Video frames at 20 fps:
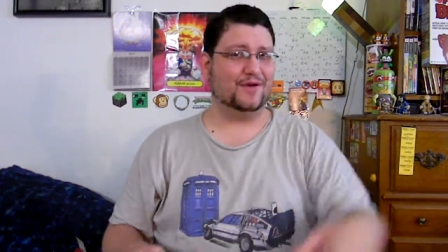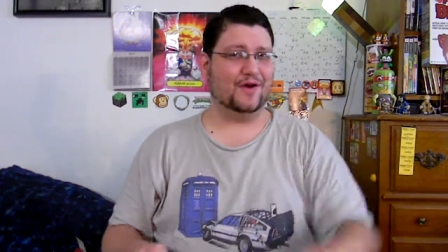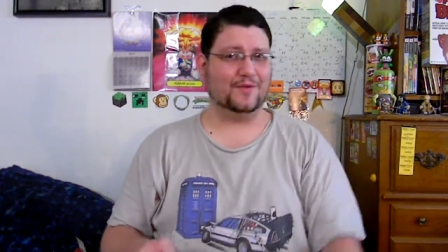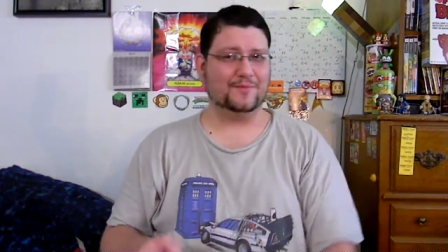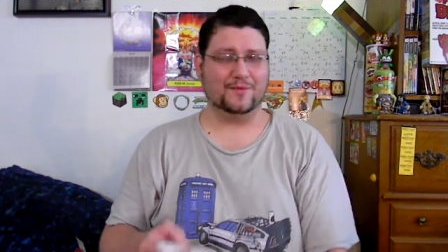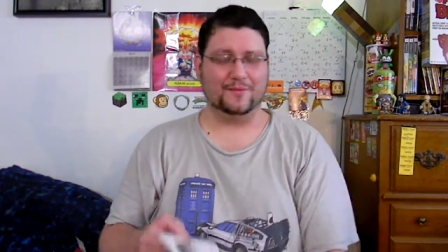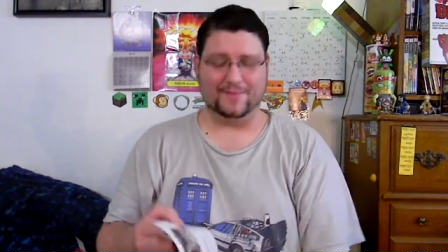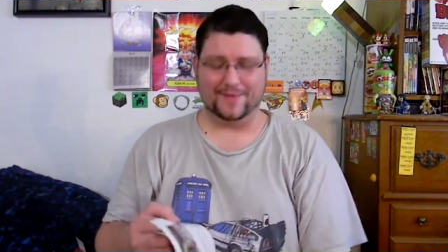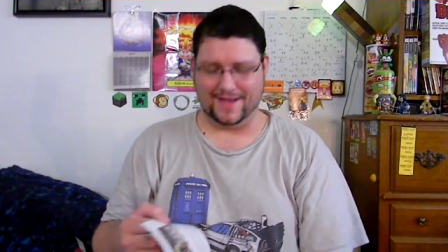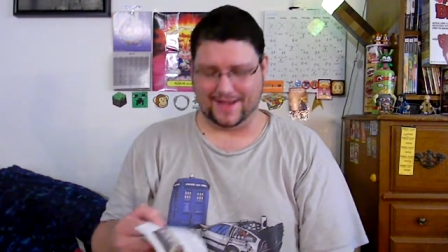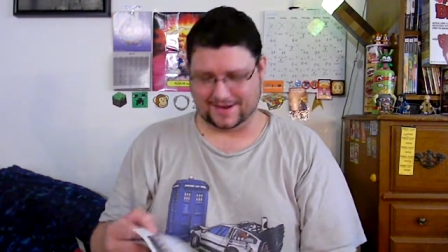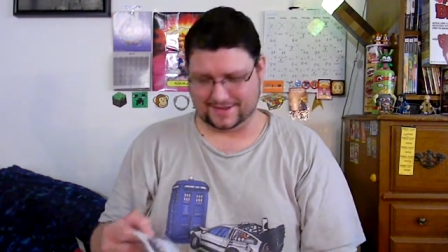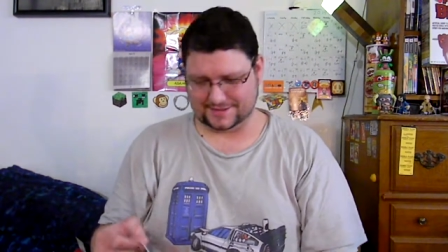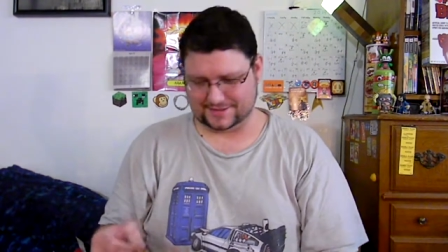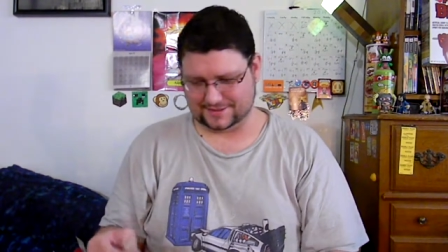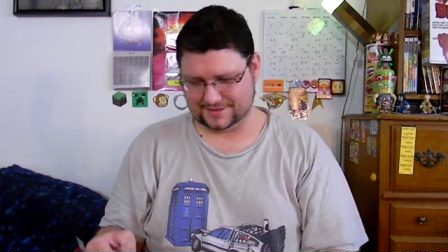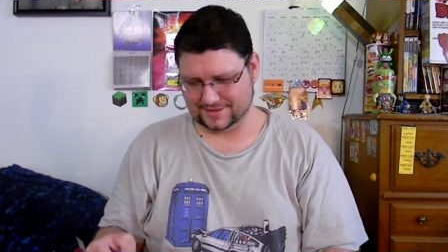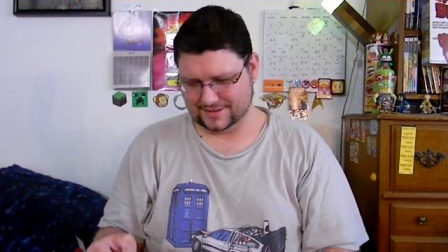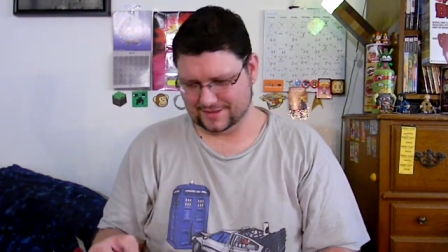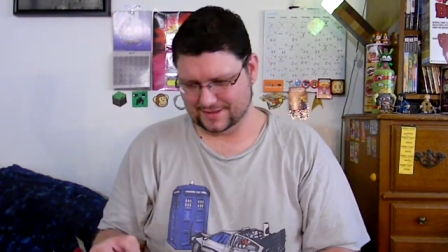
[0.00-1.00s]
armor
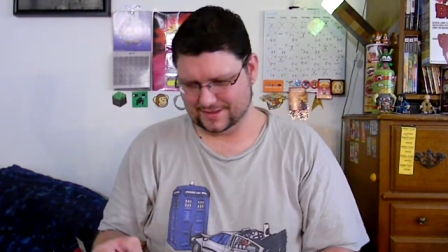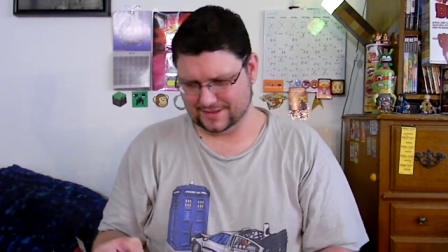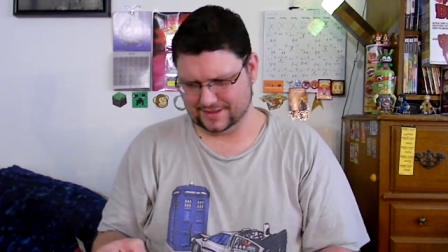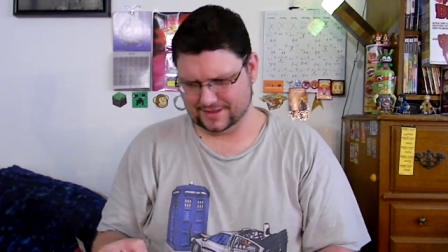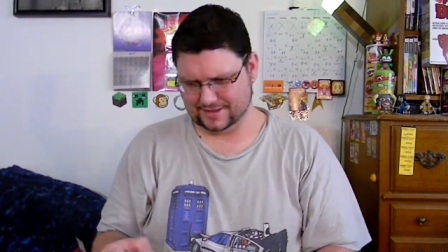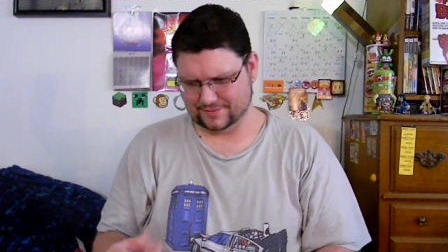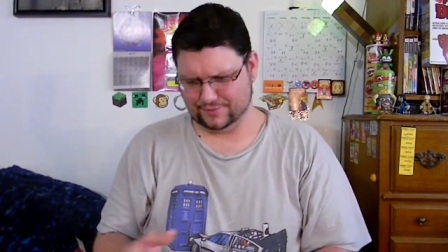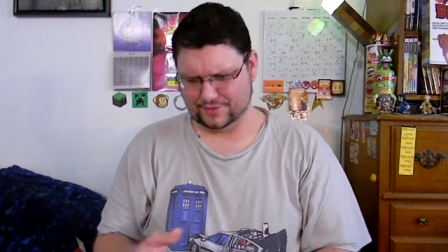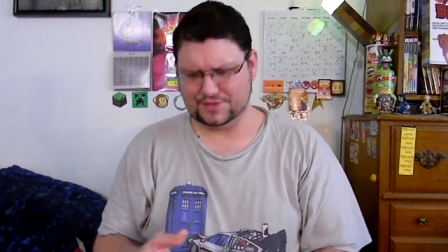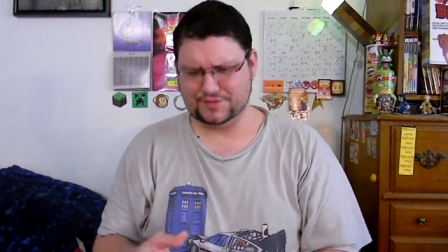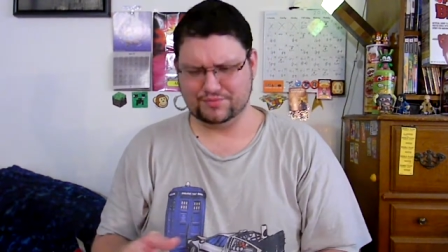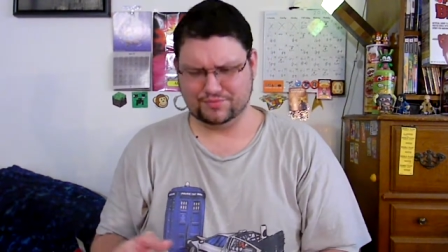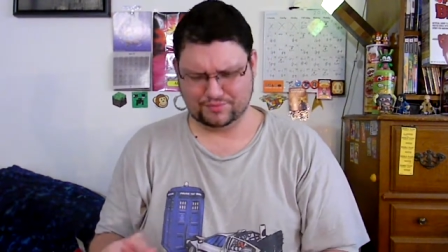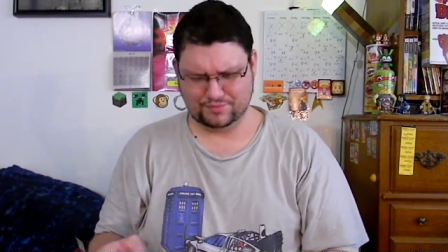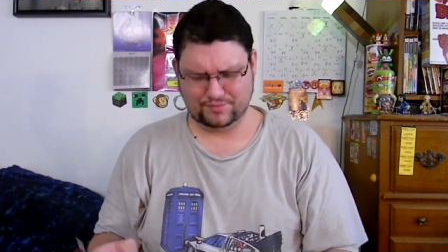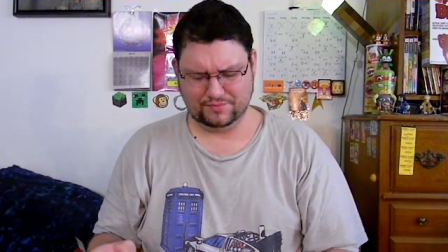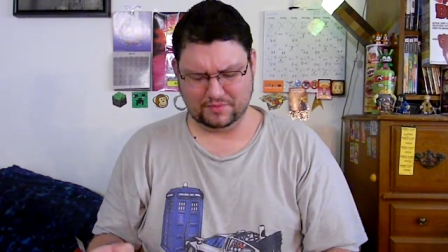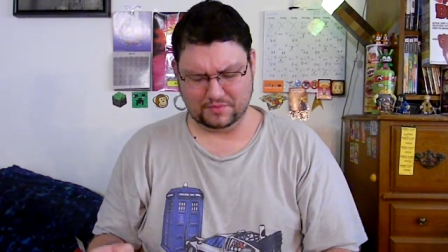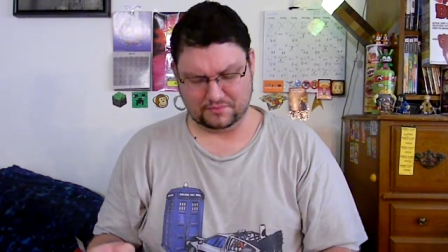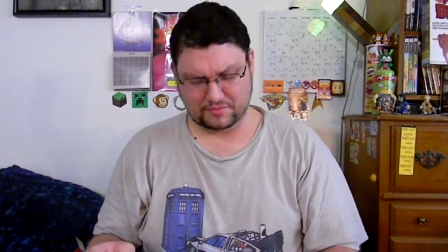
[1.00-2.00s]
packs. Which
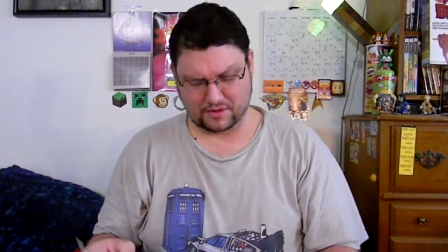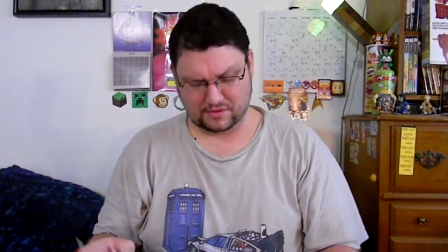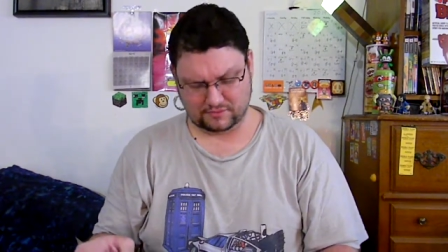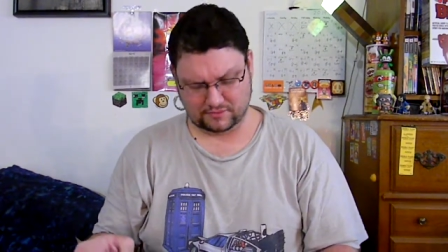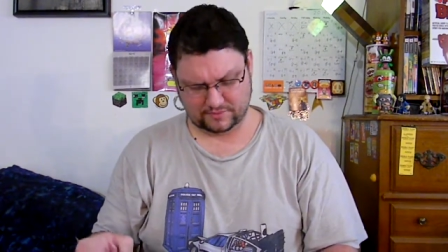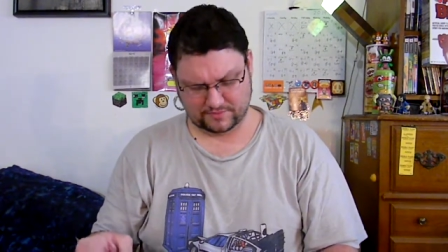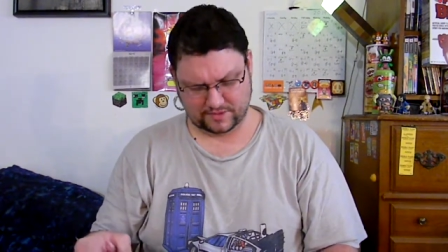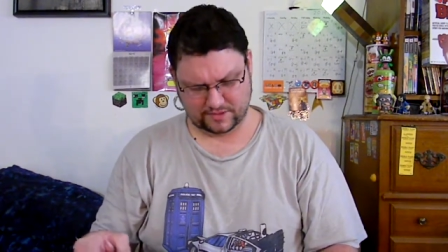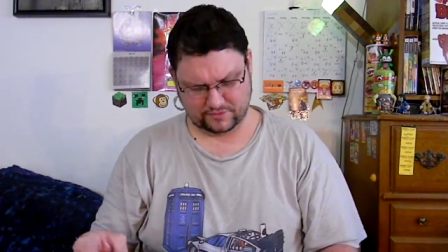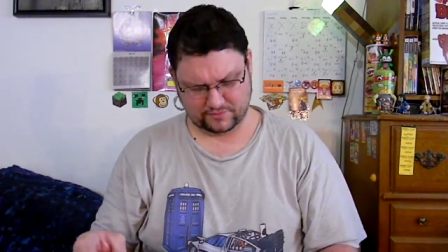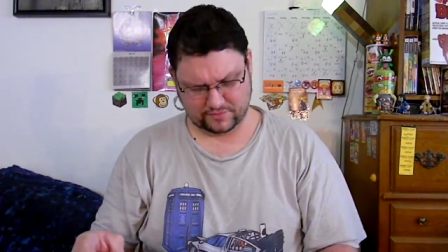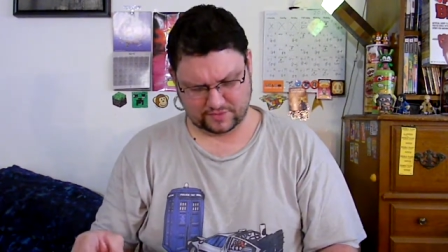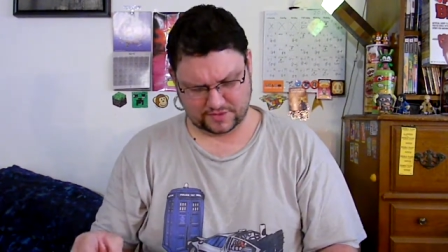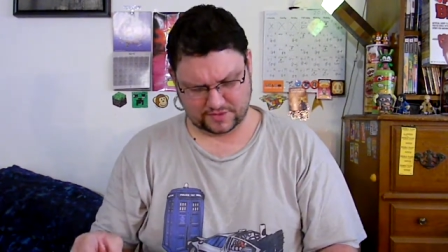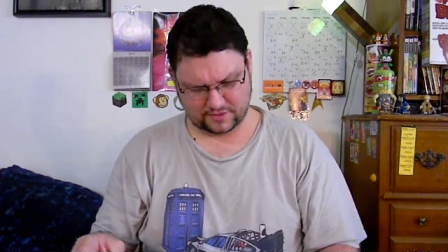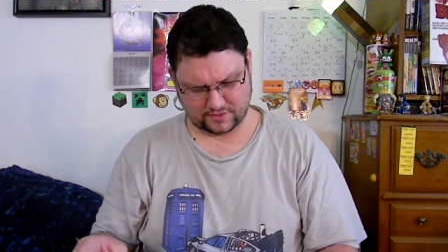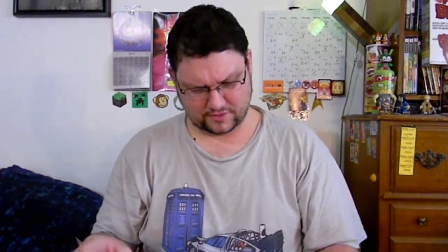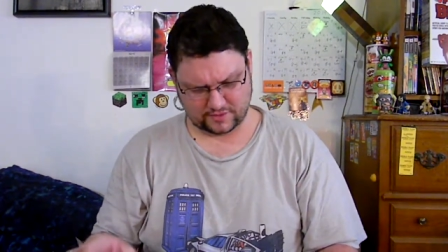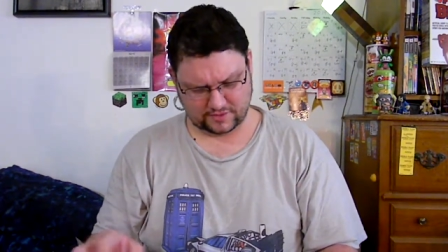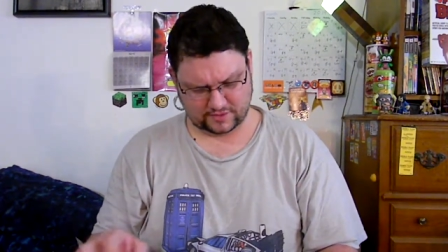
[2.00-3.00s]
would probably be
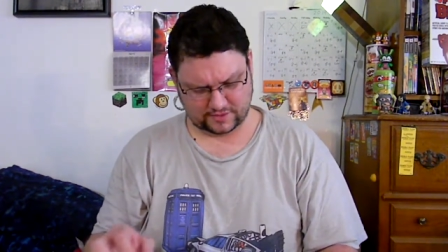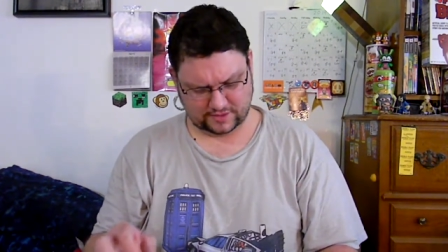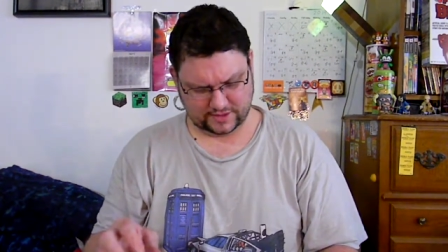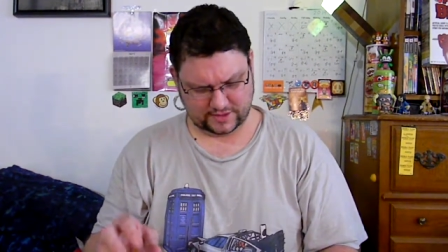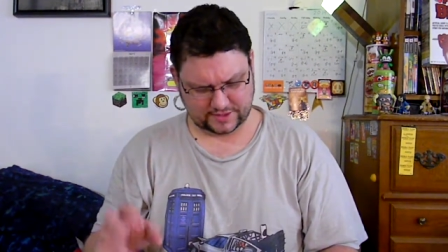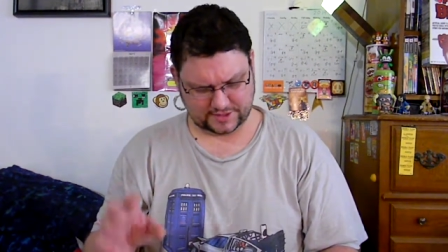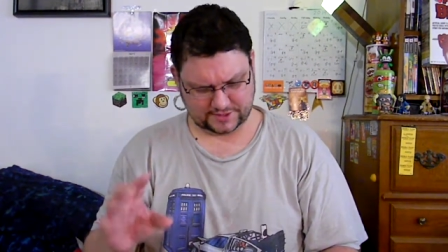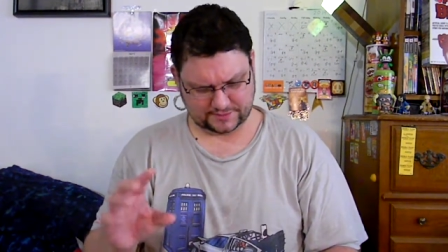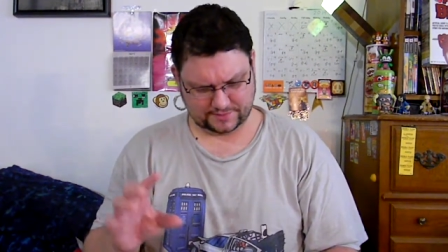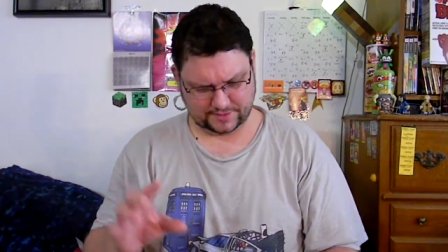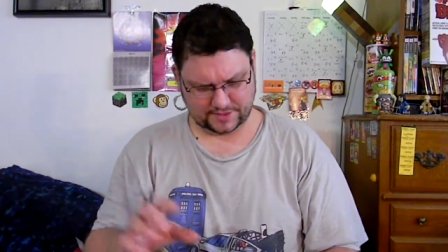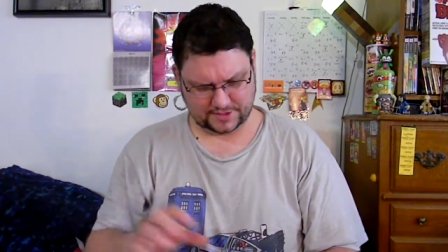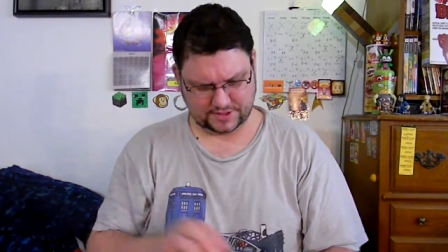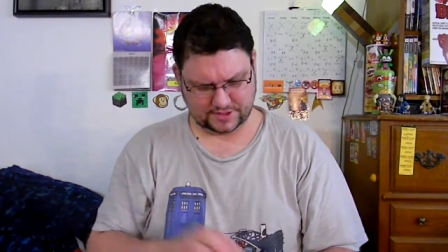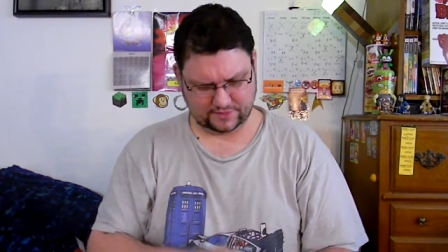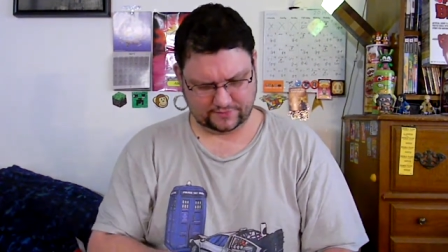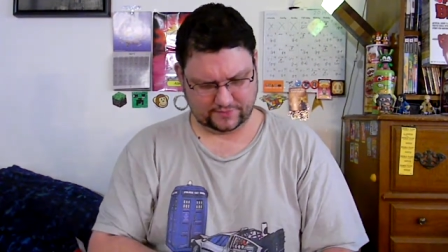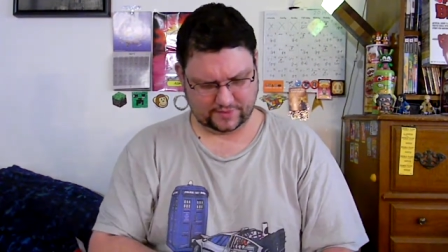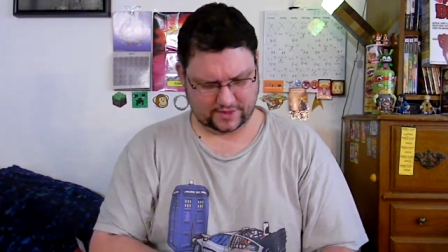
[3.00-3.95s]
retardedly expensive.